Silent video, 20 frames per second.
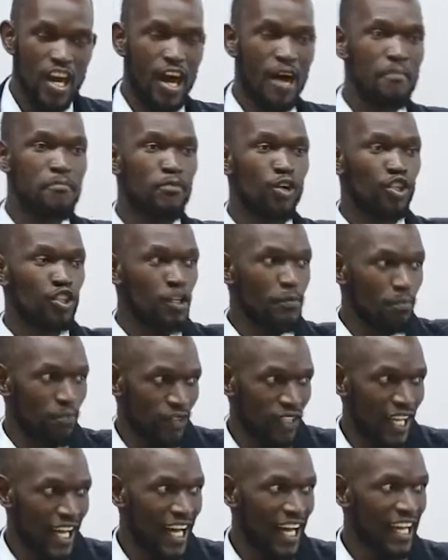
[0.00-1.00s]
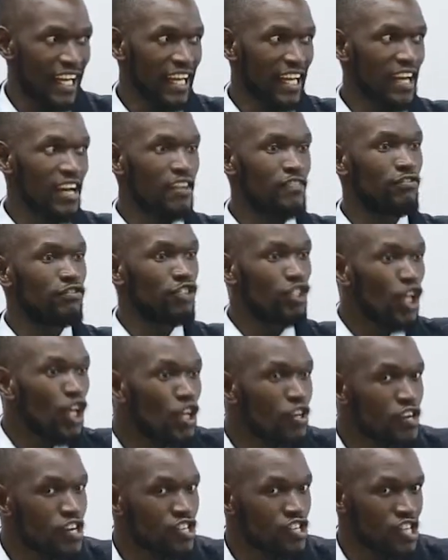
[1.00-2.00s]
are multiplying and
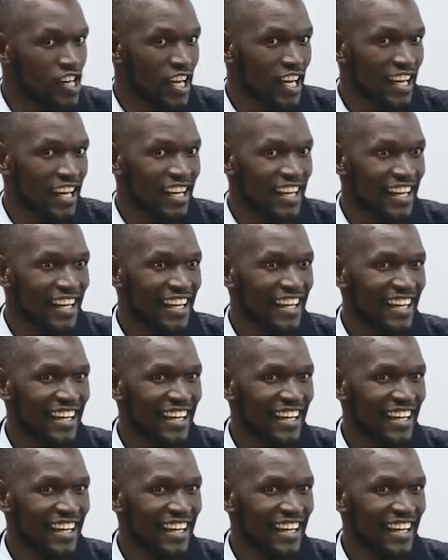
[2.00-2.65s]
flourishing